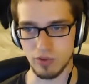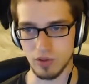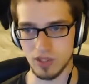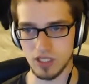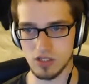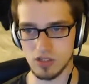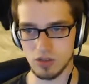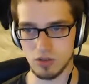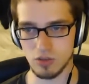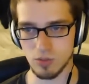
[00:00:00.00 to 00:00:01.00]
What do I need to
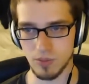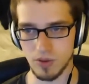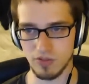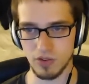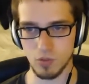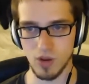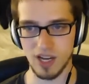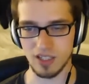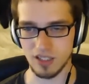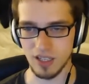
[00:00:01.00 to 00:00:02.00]
do to prepare for the
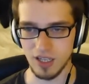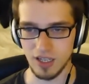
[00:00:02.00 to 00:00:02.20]
wedding?